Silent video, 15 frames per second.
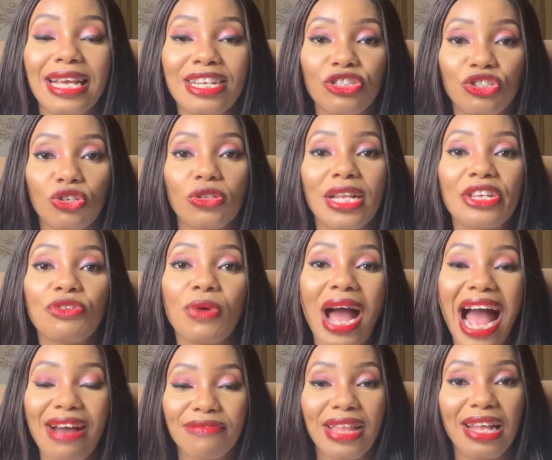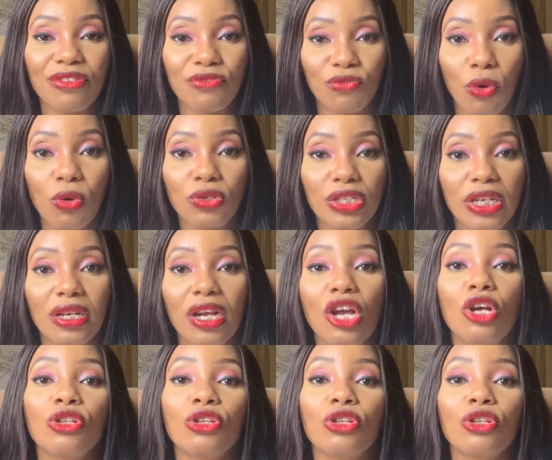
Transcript: ensure that you have that folder